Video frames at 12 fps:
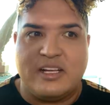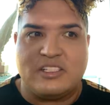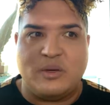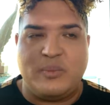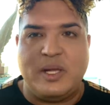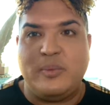
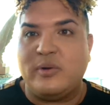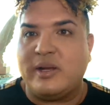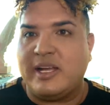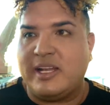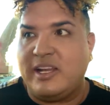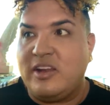so people
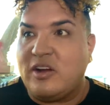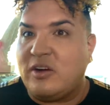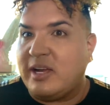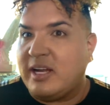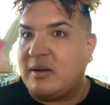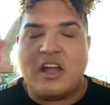can, you know,
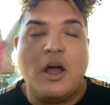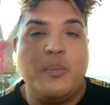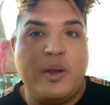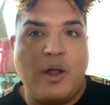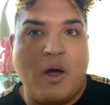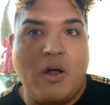get up,
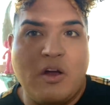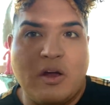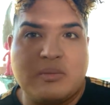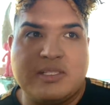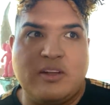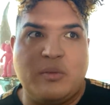up in
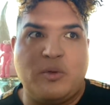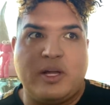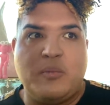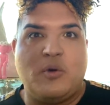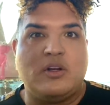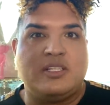arms and it'll
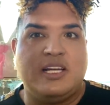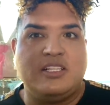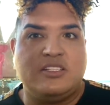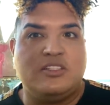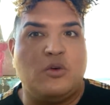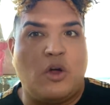bring more
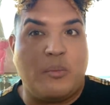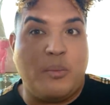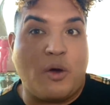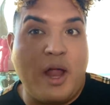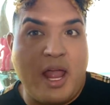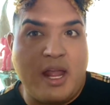attention to our
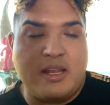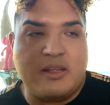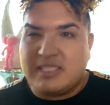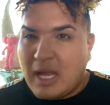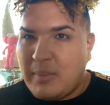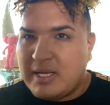brand.
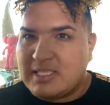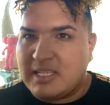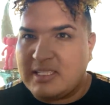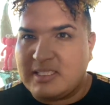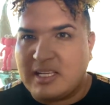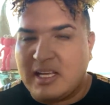Does that make
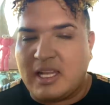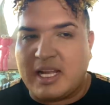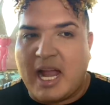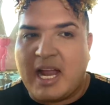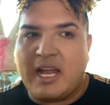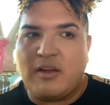sense?
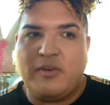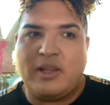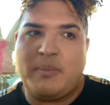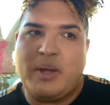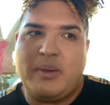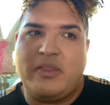Like, I kind of feel
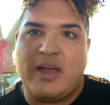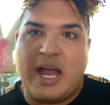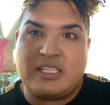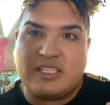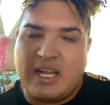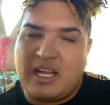like maybe
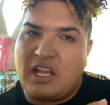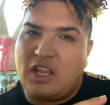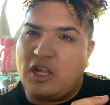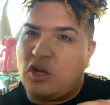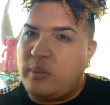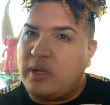that's like a
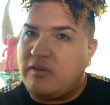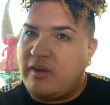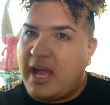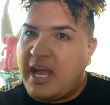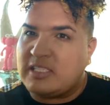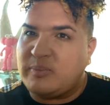little bit of
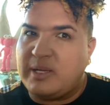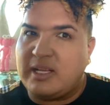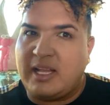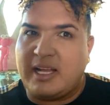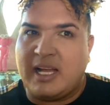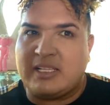an
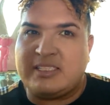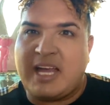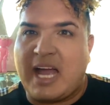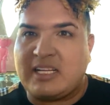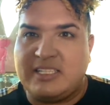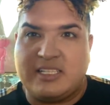aspect, like a
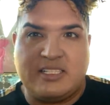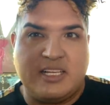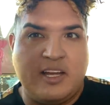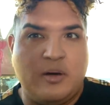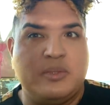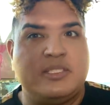tactic to
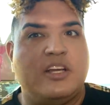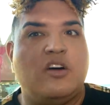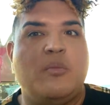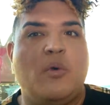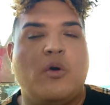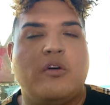help
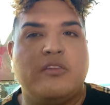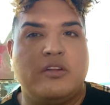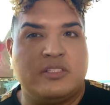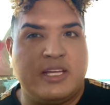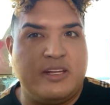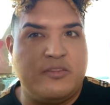sell more of their
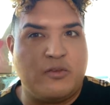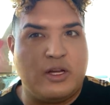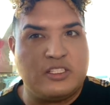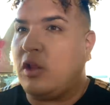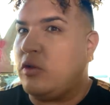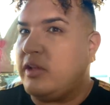Teddy
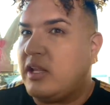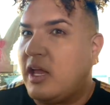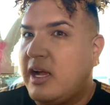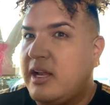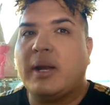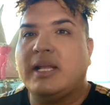Fresh clothing
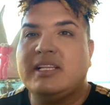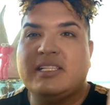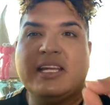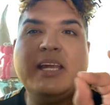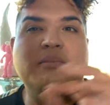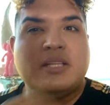line. But at the
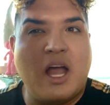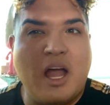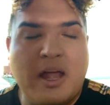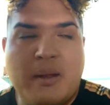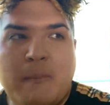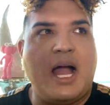same
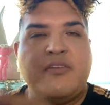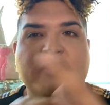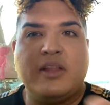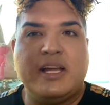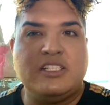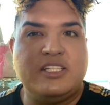time, I
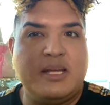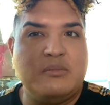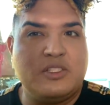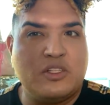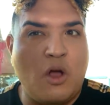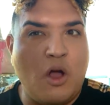feel like
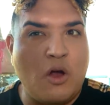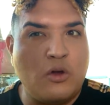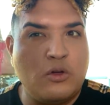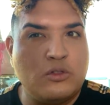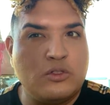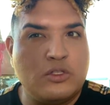James
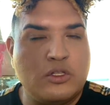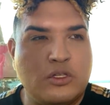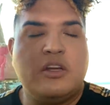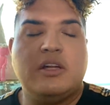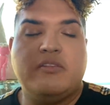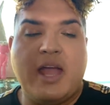Charles
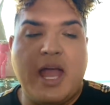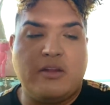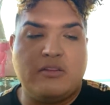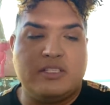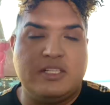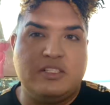could have
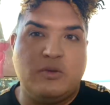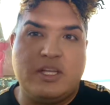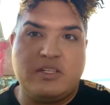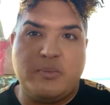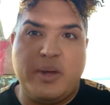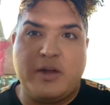handled the
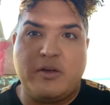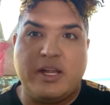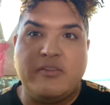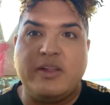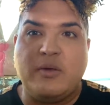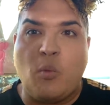situation better
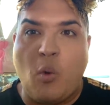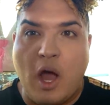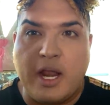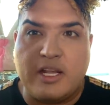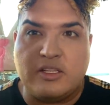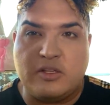if he
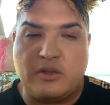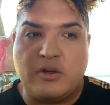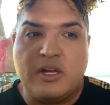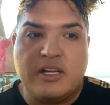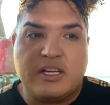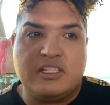wanted to.
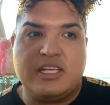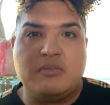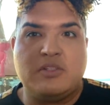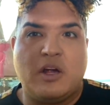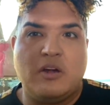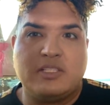The
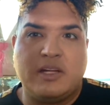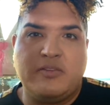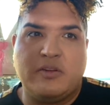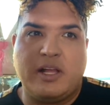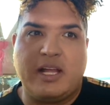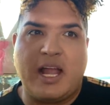James Charles, I
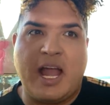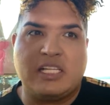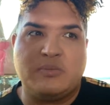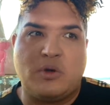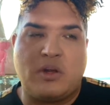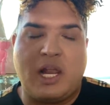feel like,
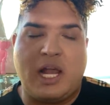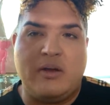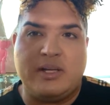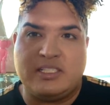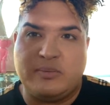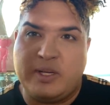has more
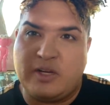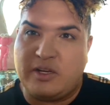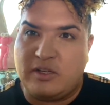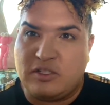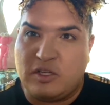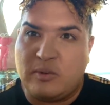clout, is the bigger
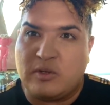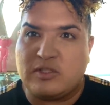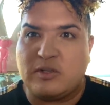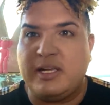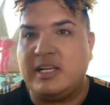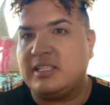YouTuber,
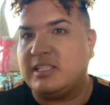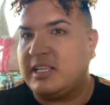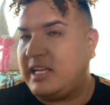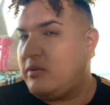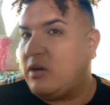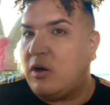so he can just
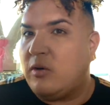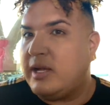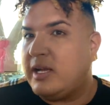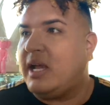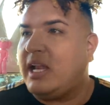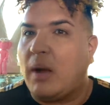keep
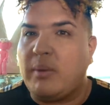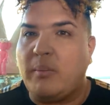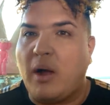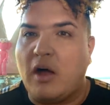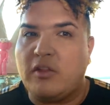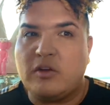going and not be
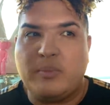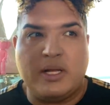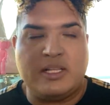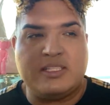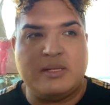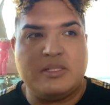bothered. But
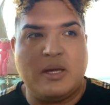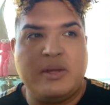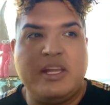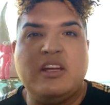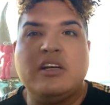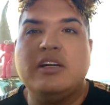at the same time,
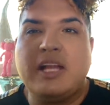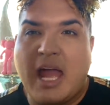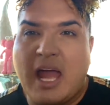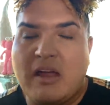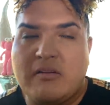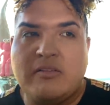he could
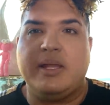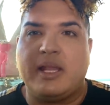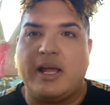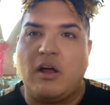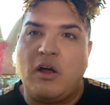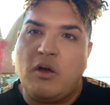have been
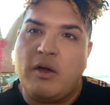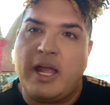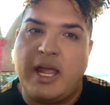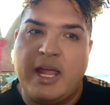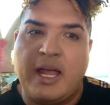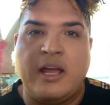like, oh,
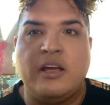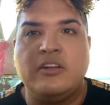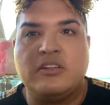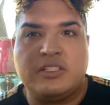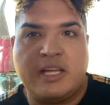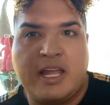hey, I
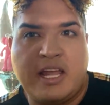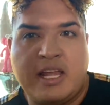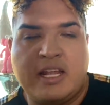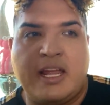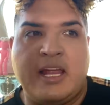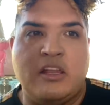
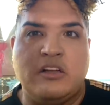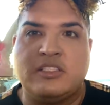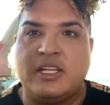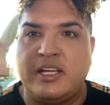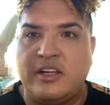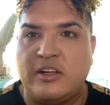understand that it
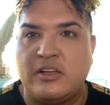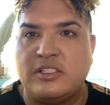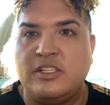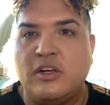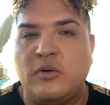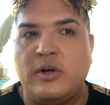looks like
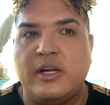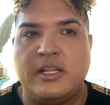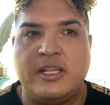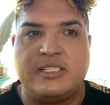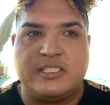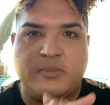yours. You know
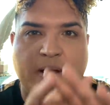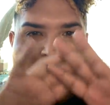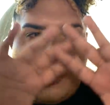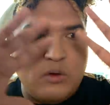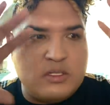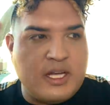what? This is my
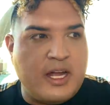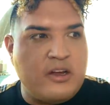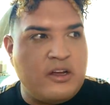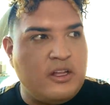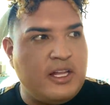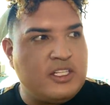whole entire
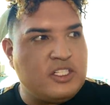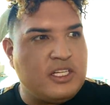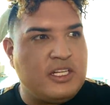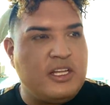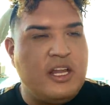collection.